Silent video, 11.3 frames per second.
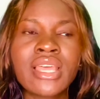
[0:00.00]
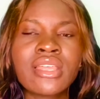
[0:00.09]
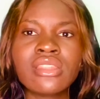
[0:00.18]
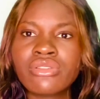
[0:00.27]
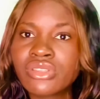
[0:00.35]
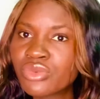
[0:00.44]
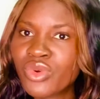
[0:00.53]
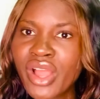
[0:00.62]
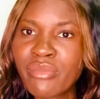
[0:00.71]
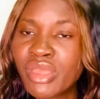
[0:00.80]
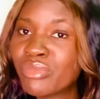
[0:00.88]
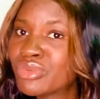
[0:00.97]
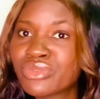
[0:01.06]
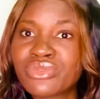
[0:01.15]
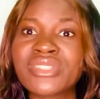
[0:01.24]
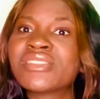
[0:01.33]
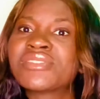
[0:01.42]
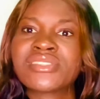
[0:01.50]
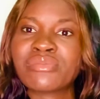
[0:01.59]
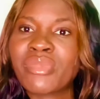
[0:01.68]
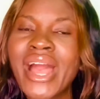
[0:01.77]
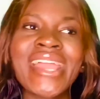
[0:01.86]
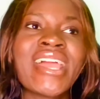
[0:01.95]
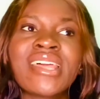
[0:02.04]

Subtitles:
the reason why I'm able to still smile,